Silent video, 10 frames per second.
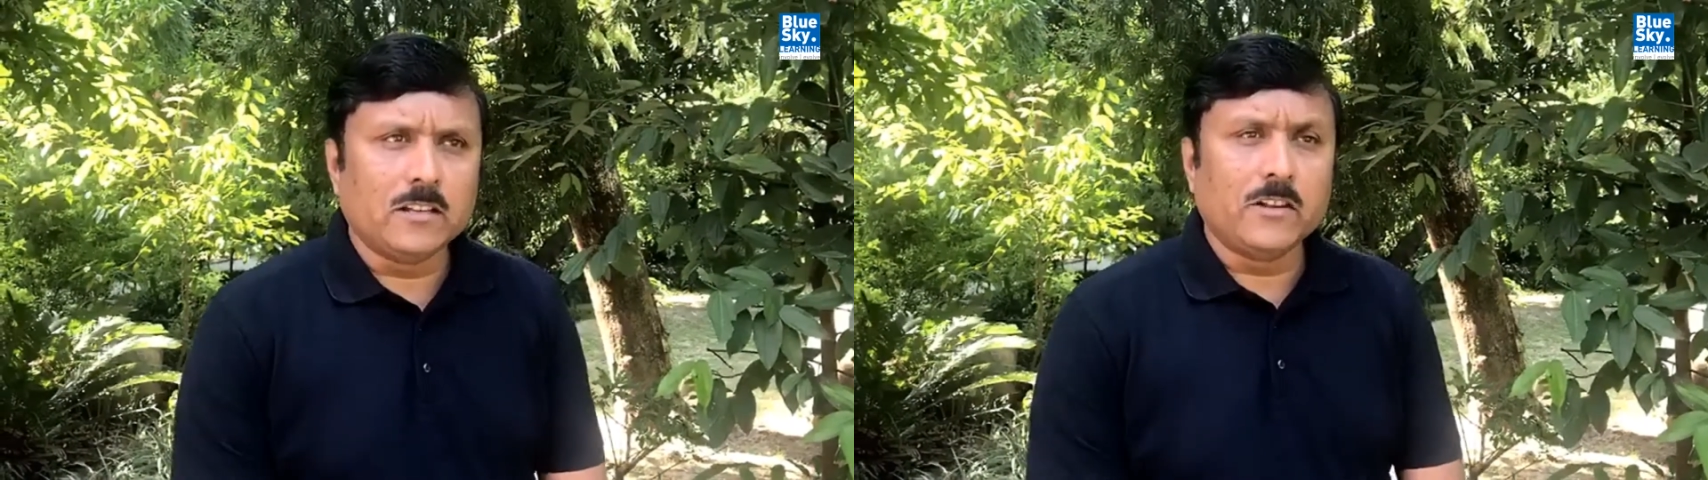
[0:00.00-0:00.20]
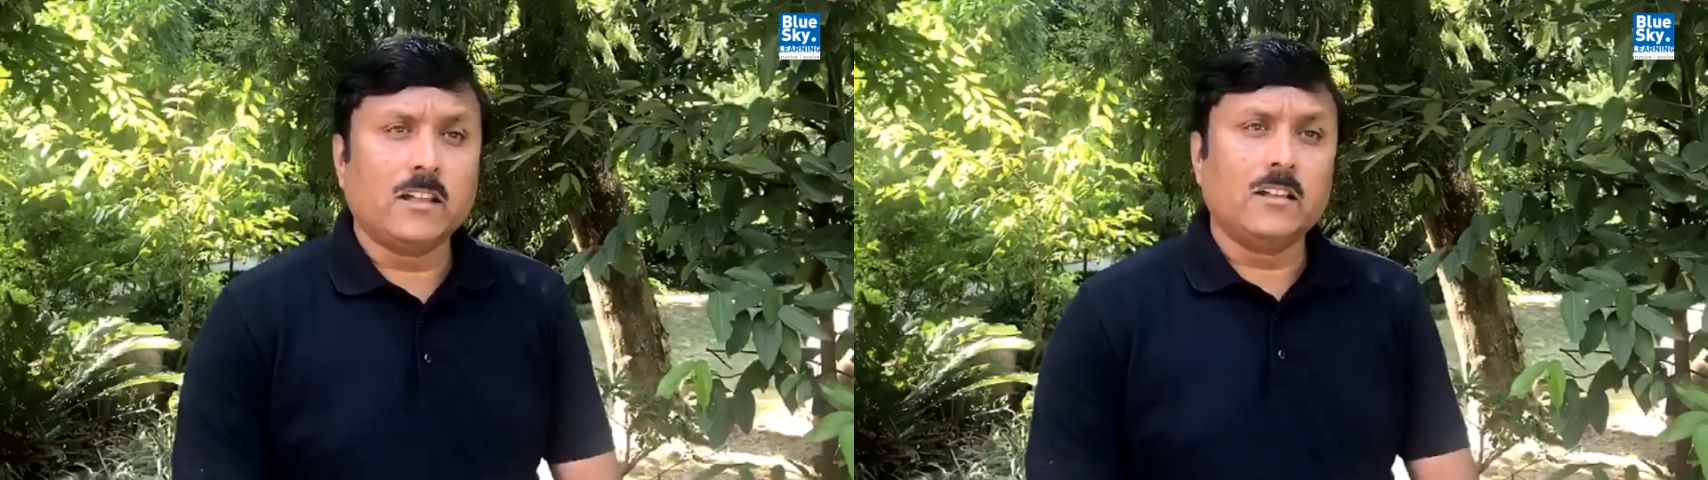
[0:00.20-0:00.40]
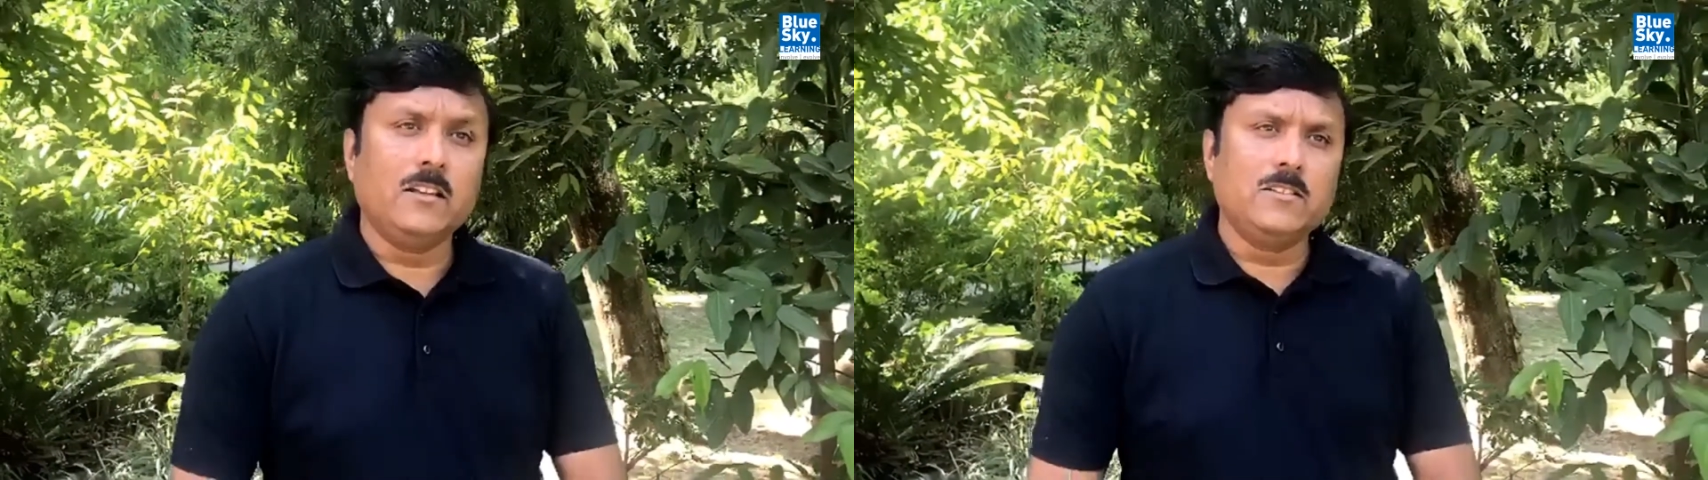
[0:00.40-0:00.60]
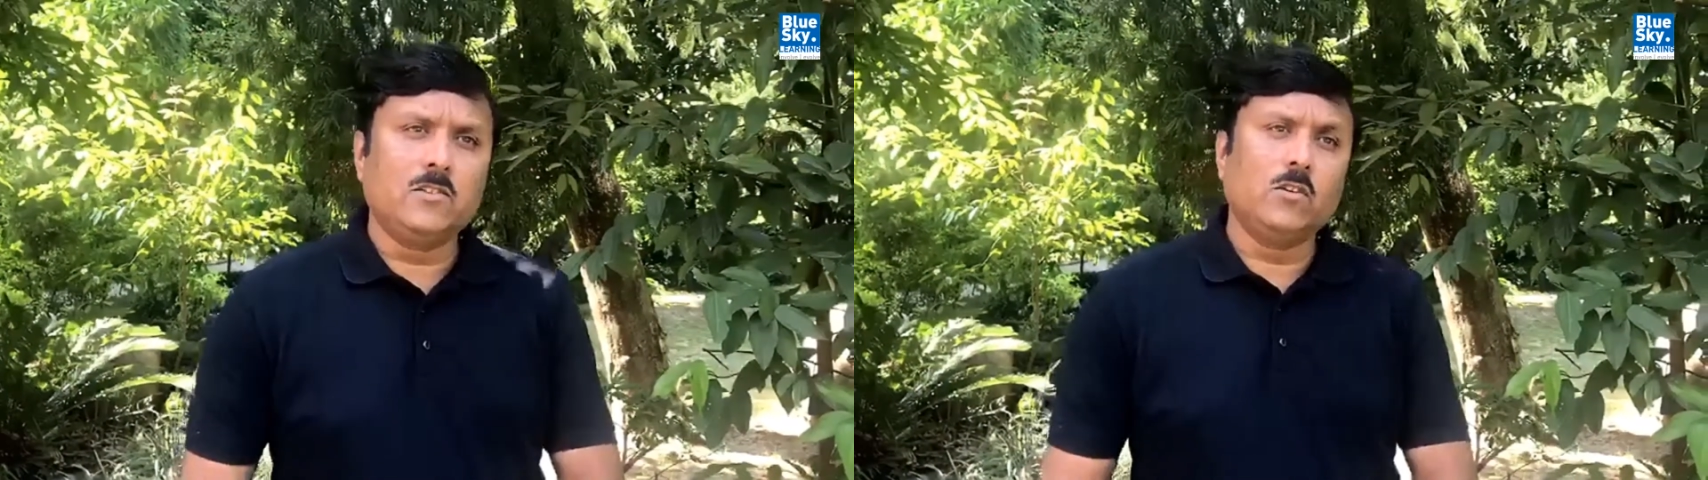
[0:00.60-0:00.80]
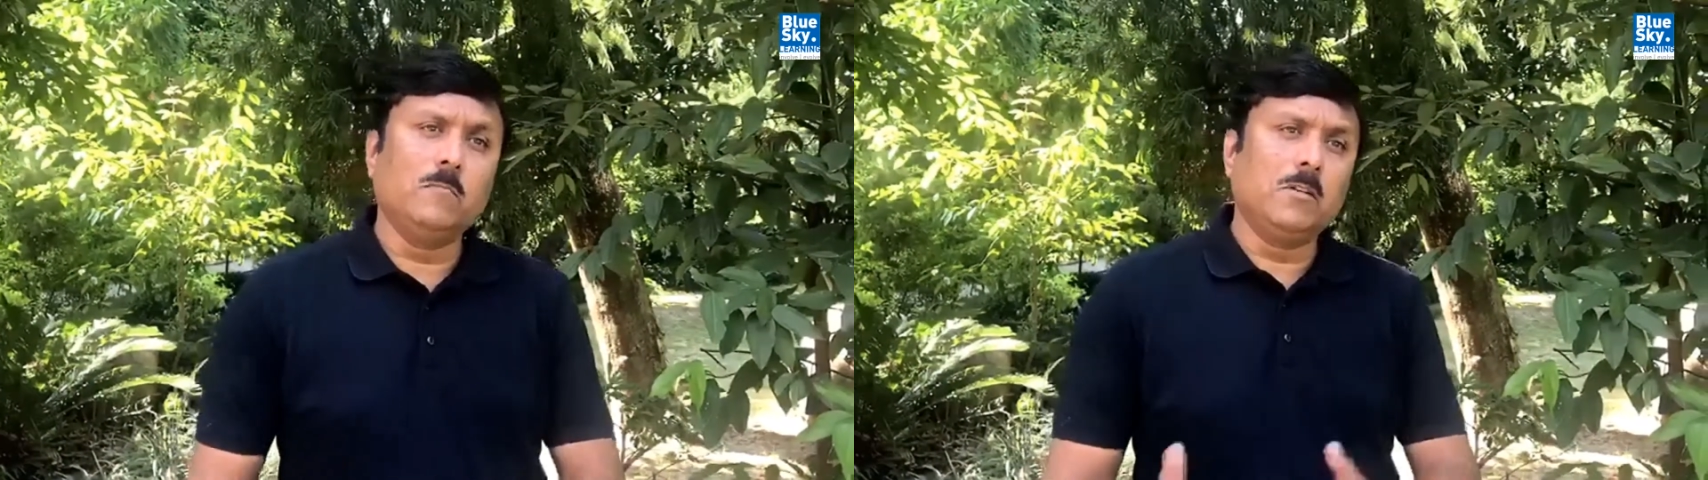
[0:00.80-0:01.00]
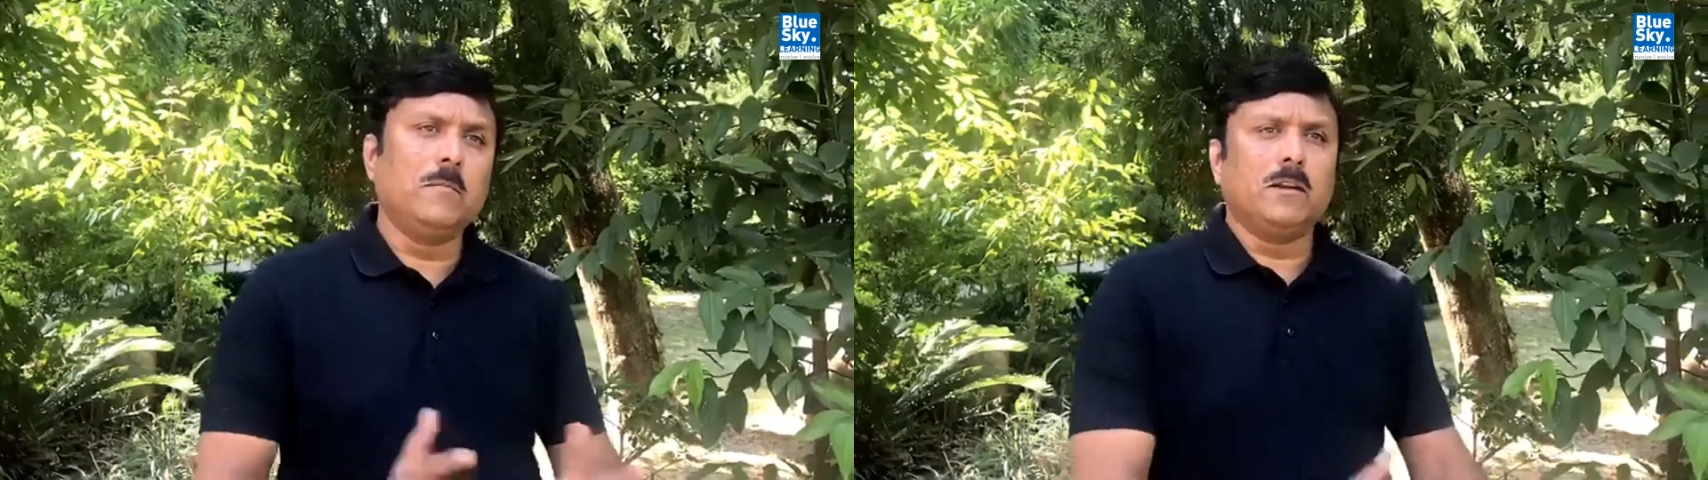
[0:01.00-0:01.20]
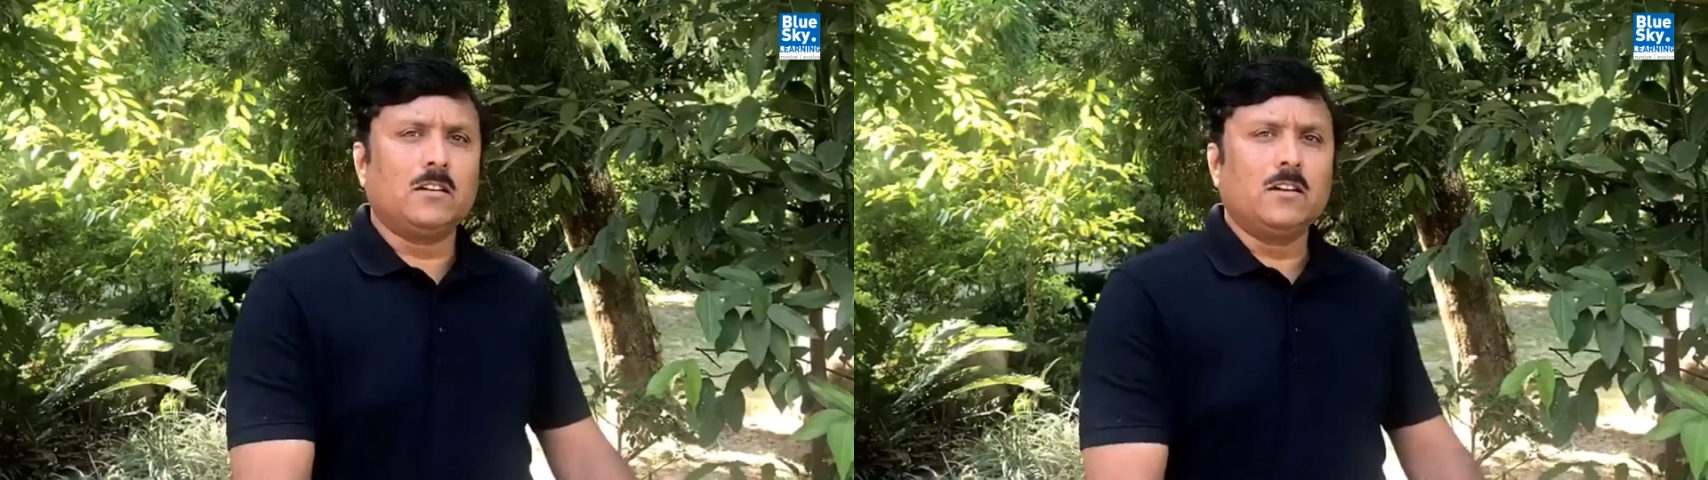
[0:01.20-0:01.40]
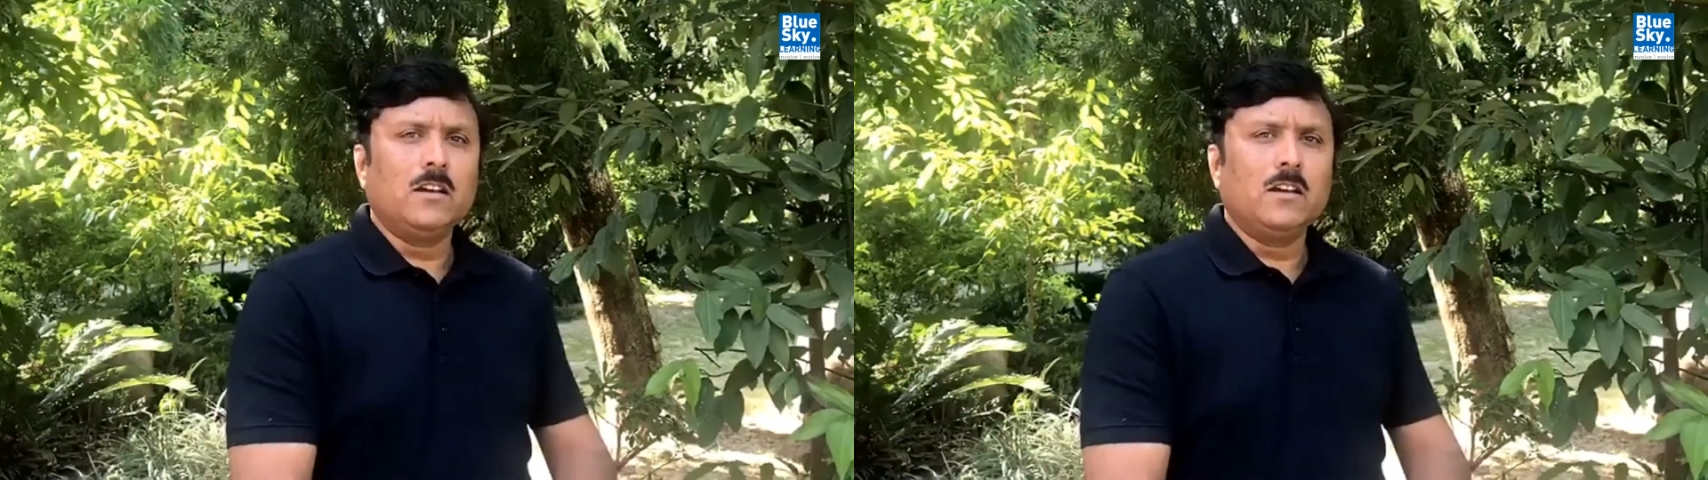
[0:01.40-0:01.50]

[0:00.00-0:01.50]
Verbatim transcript: and then easy to implement